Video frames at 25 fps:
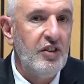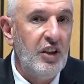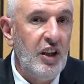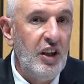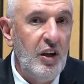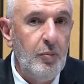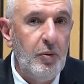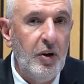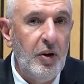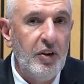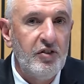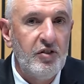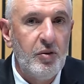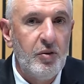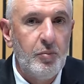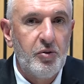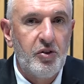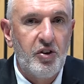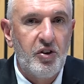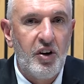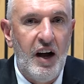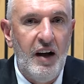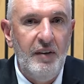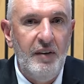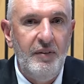Keep on
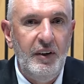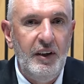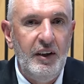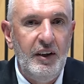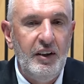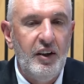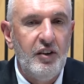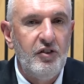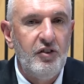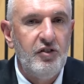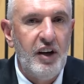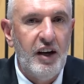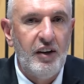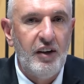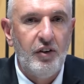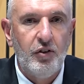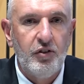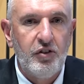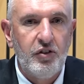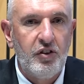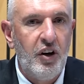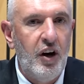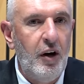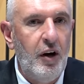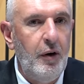subscribing. The
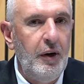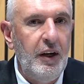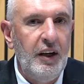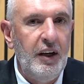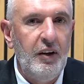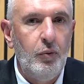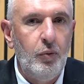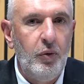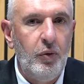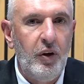channel's growing.